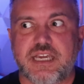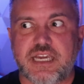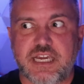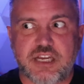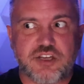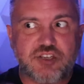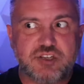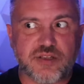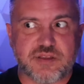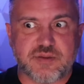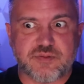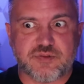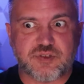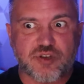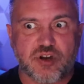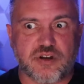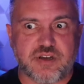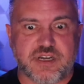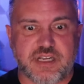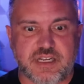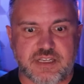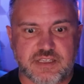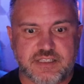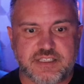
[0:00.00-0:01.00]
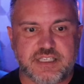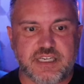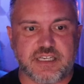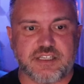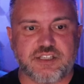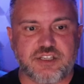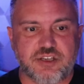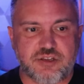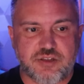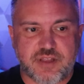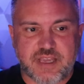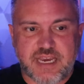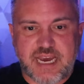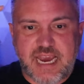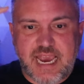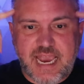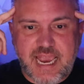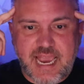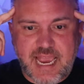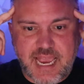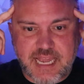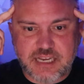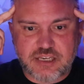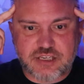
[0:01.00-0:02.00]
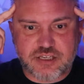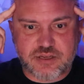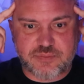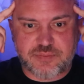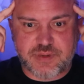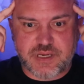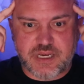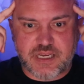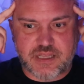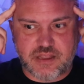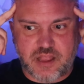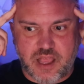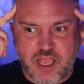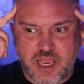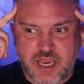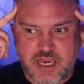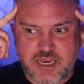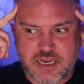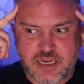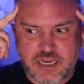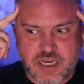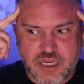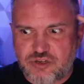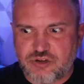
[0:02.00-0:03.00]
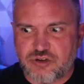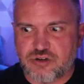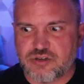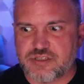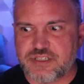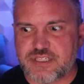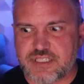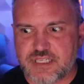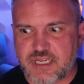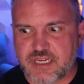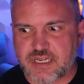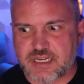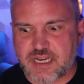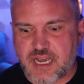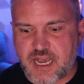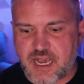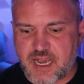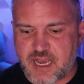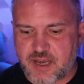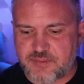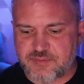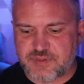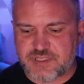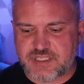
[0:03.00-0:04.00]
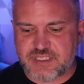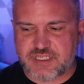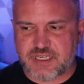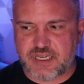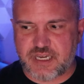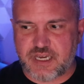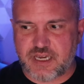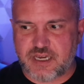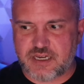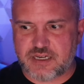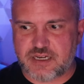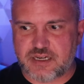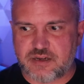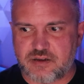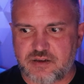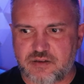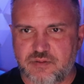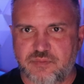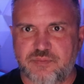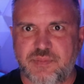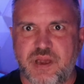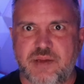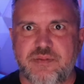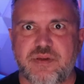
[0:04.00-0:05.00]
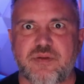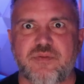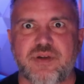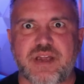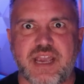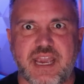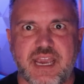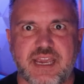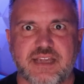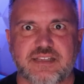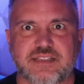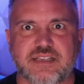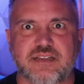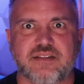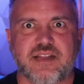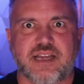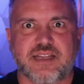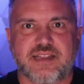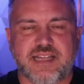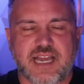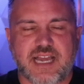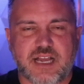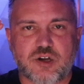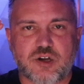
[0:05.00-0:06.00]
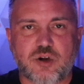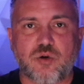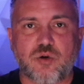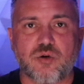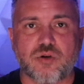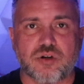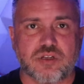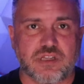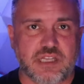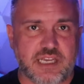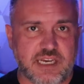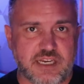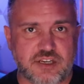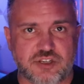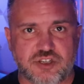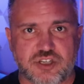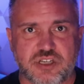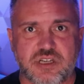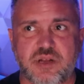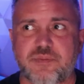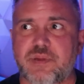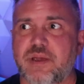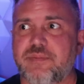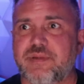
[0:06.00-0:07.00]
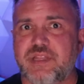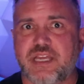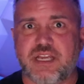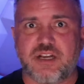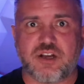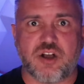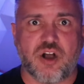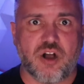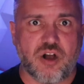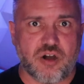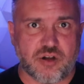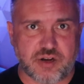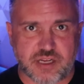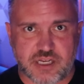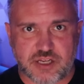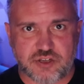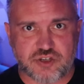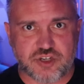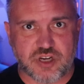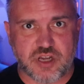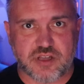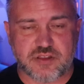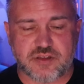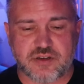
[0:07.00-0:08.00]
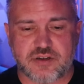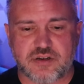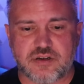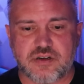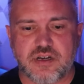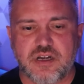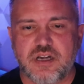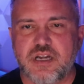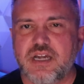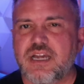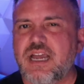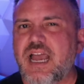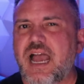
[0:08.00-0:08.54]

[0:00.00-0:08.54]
Each of them start getting sick. So they had to be like, you're sick, I'm sick. Maybe we ate like that correlation, and maybe they called each other.